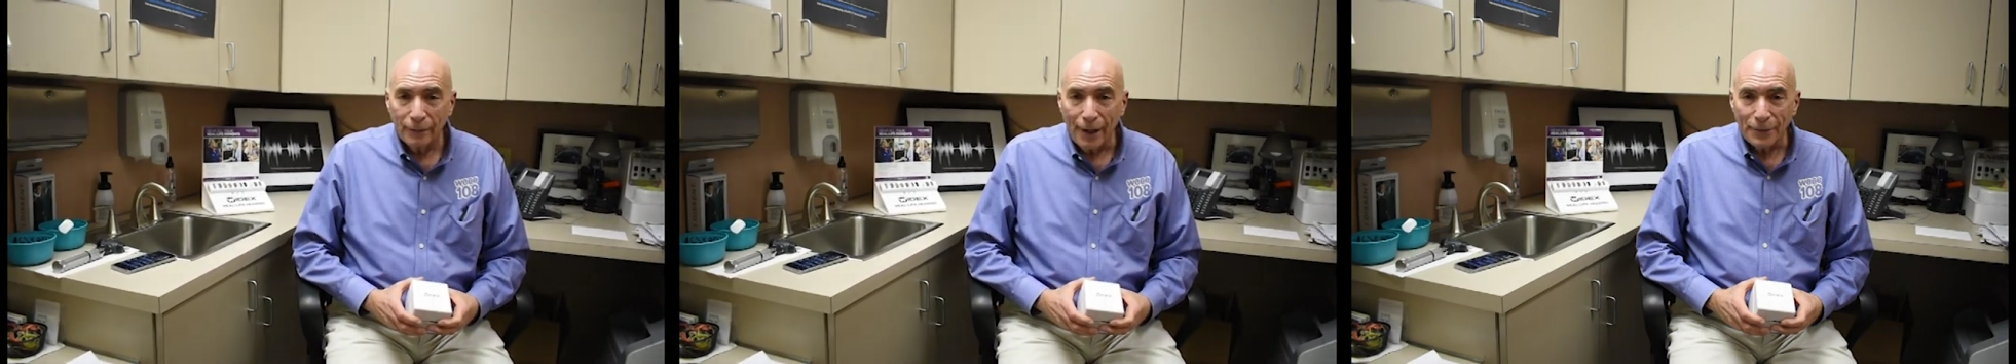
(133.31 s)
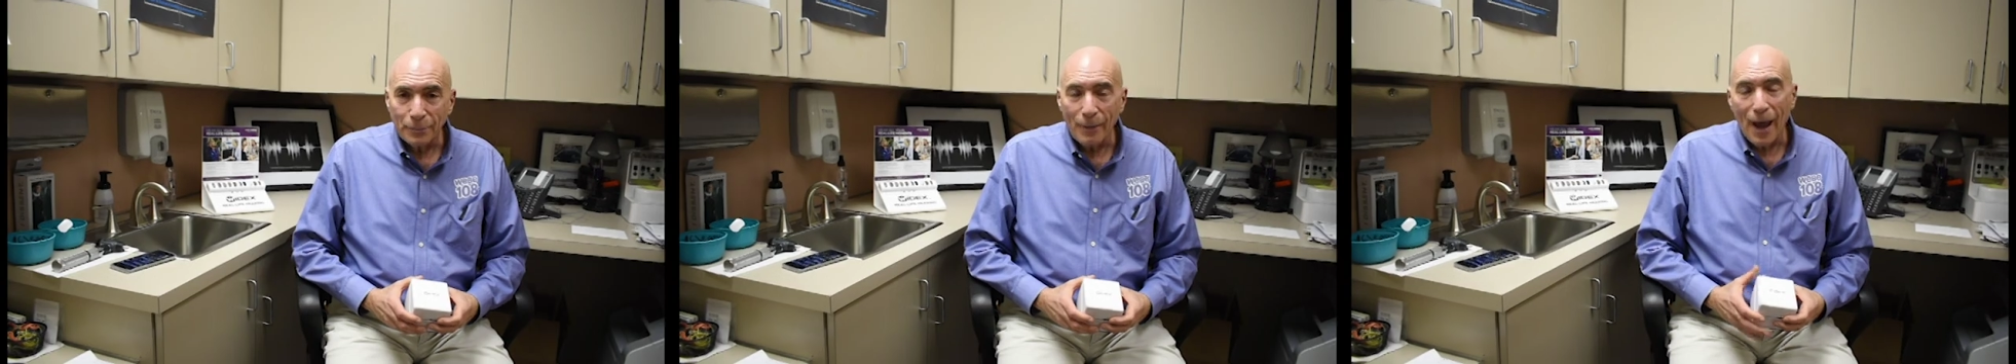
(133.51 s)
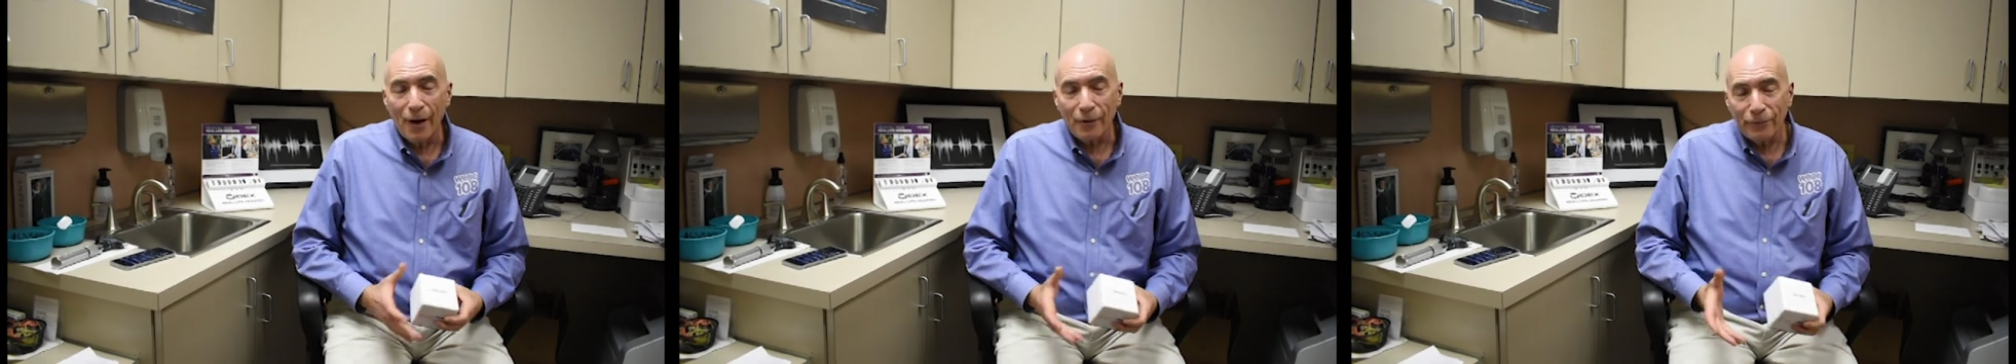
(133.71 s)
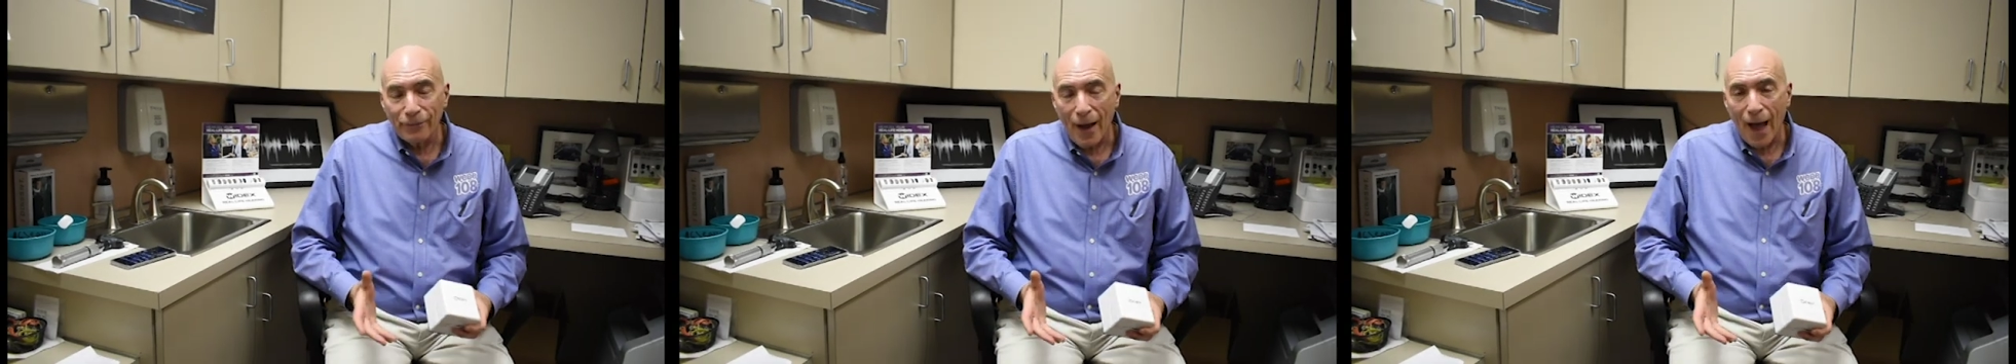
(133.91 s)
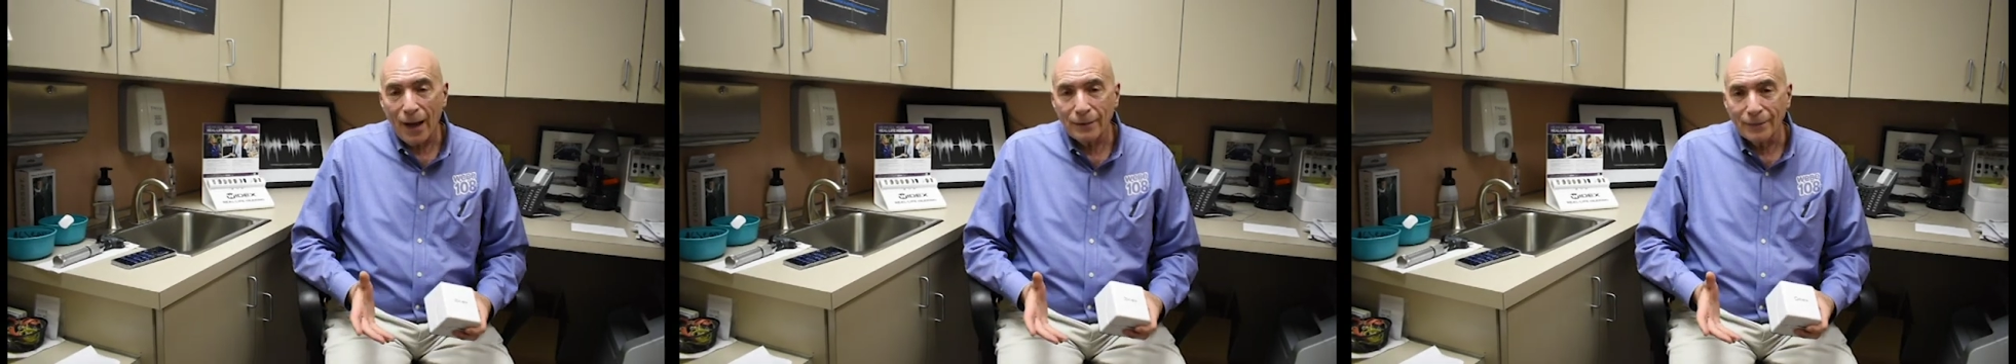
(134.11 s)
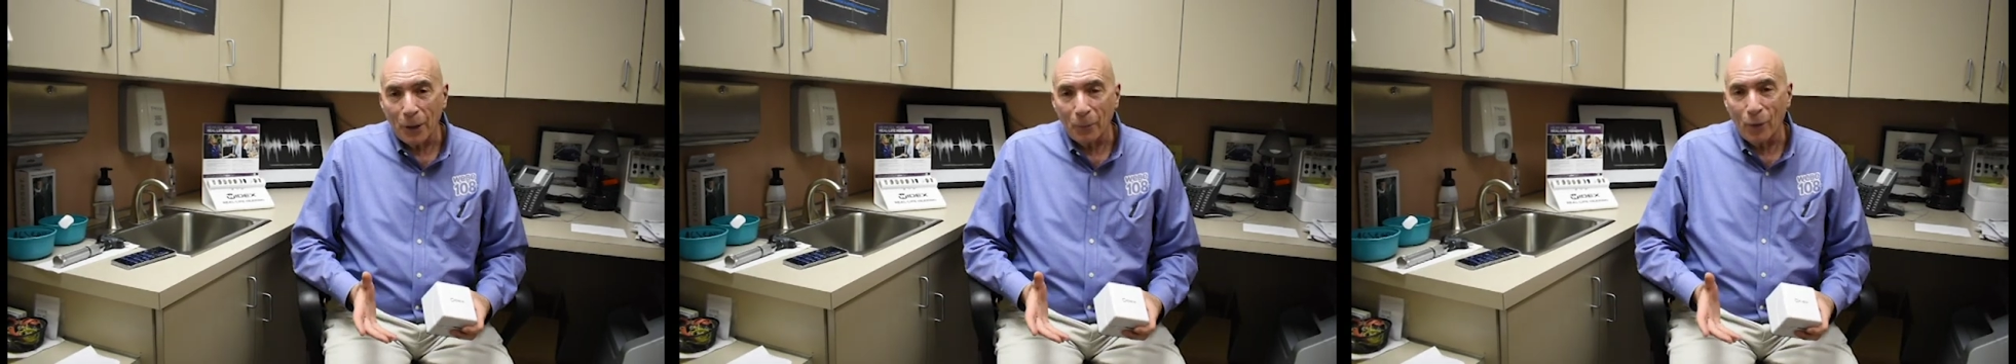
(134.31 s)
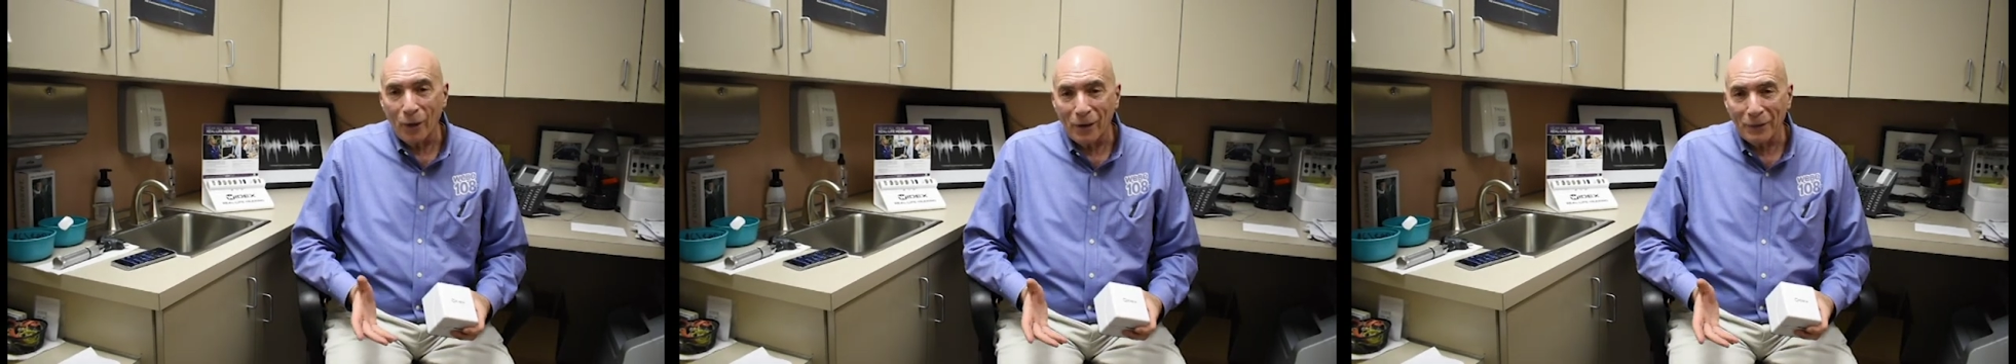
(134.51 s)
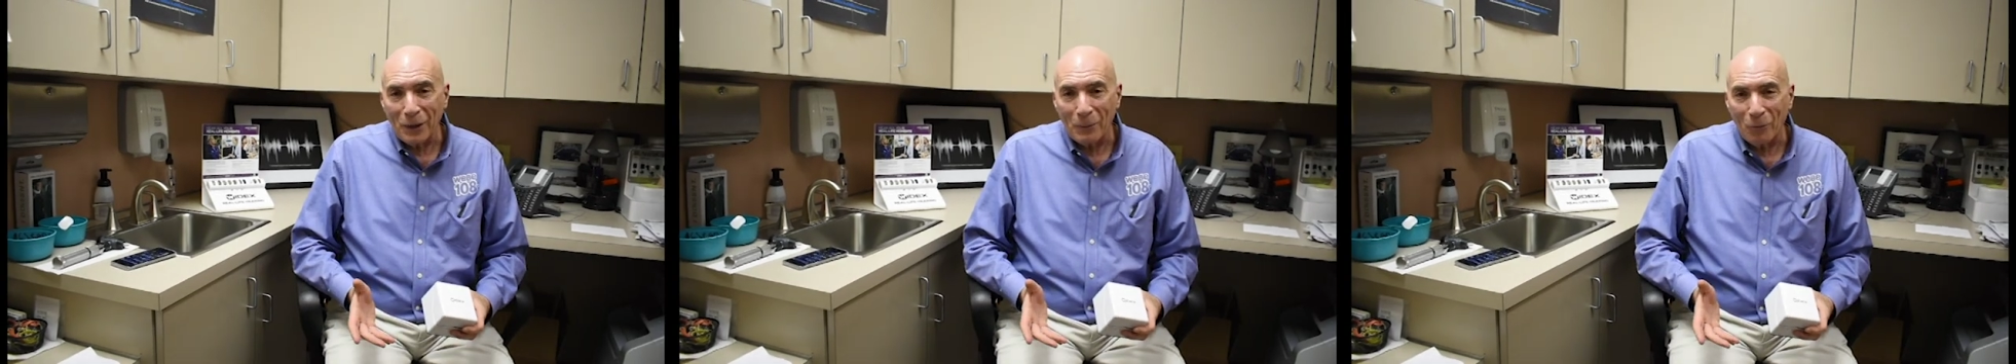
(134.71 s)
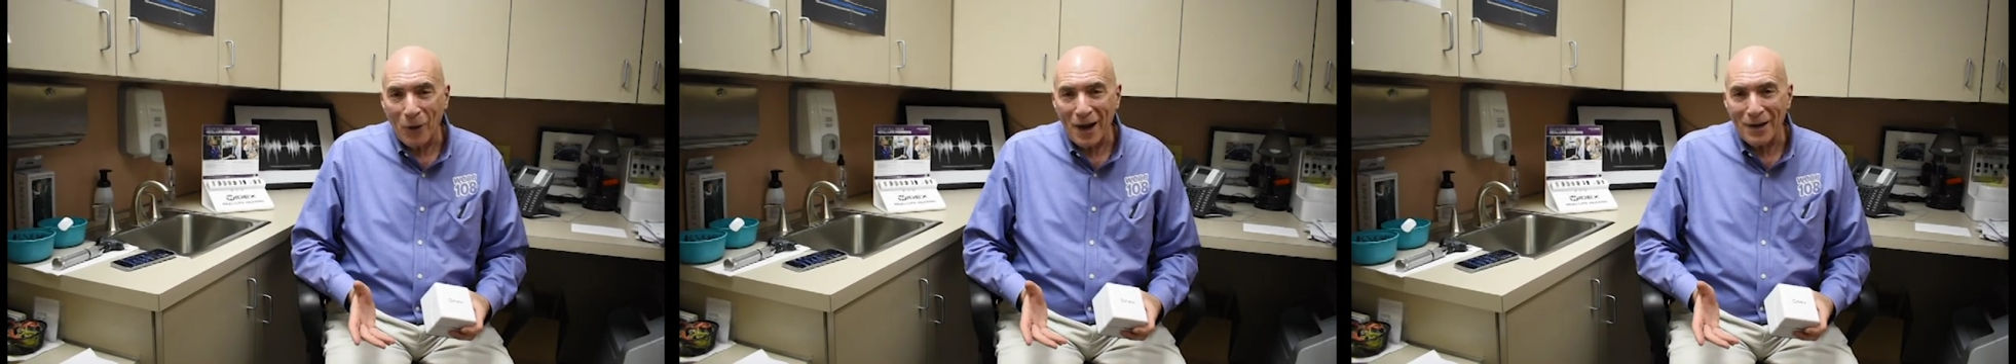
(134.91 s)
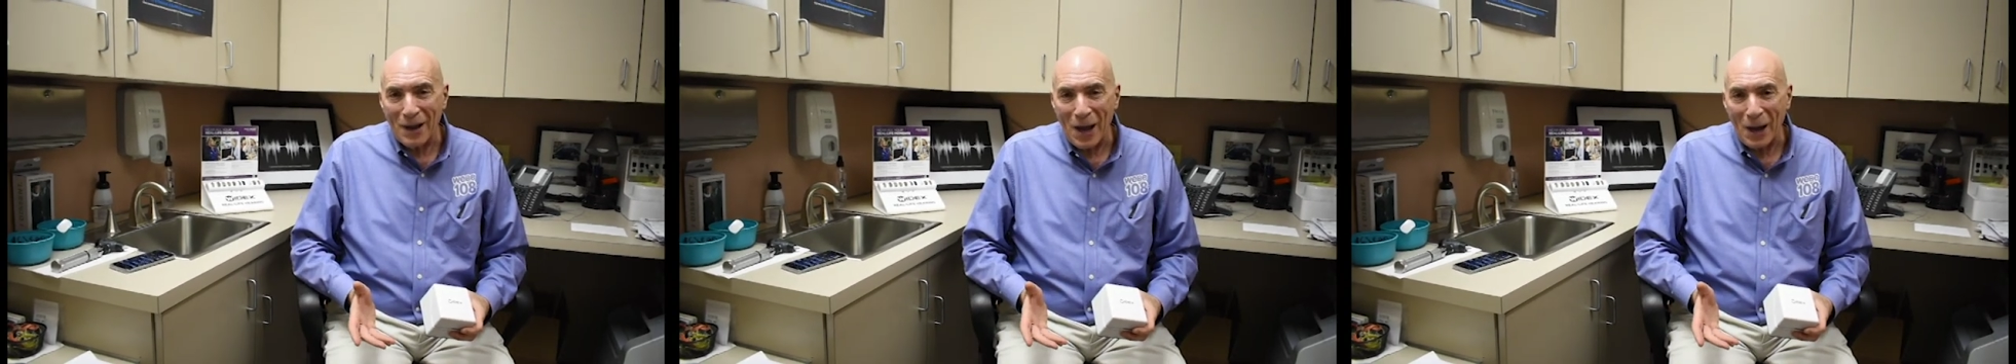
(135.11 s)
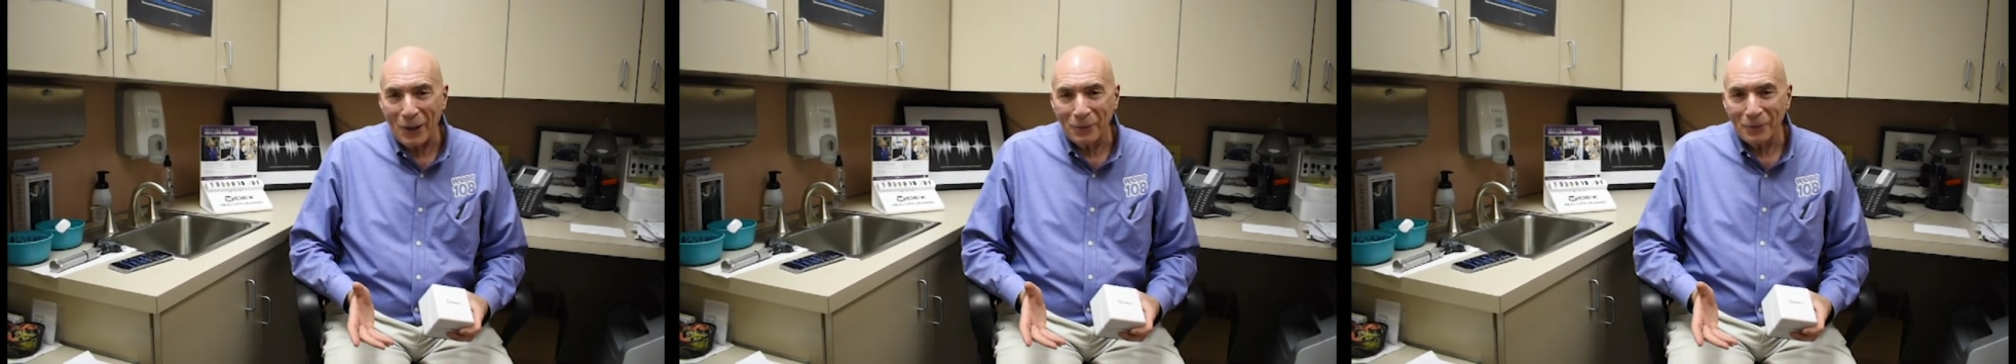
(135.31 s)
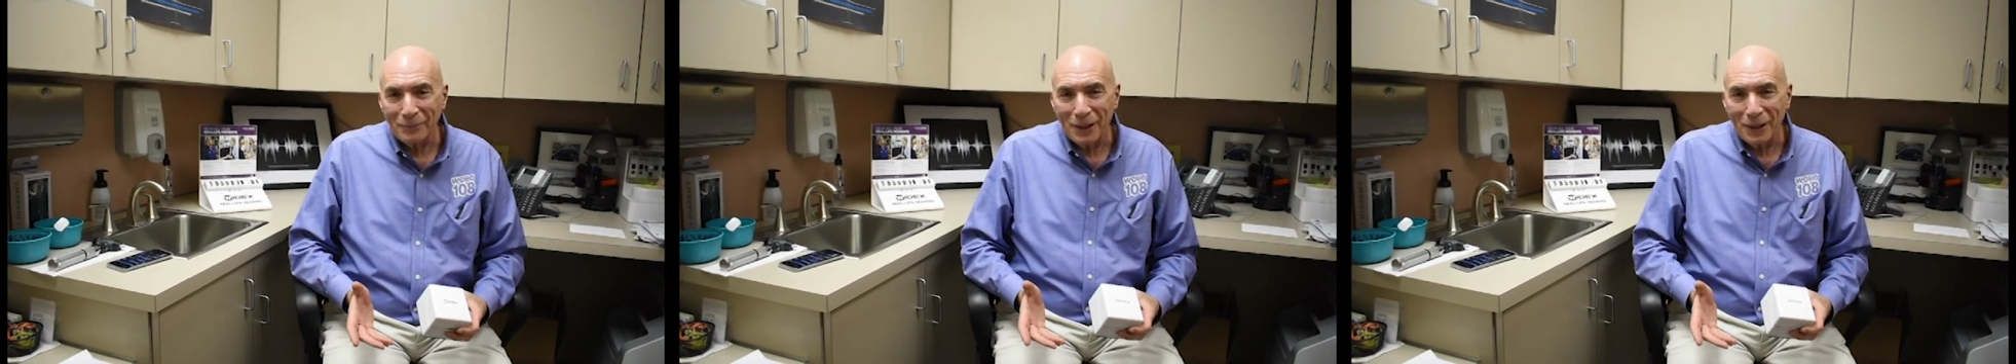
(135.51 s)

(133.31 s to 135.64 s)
As a matter of fact, I'm wearing them right now,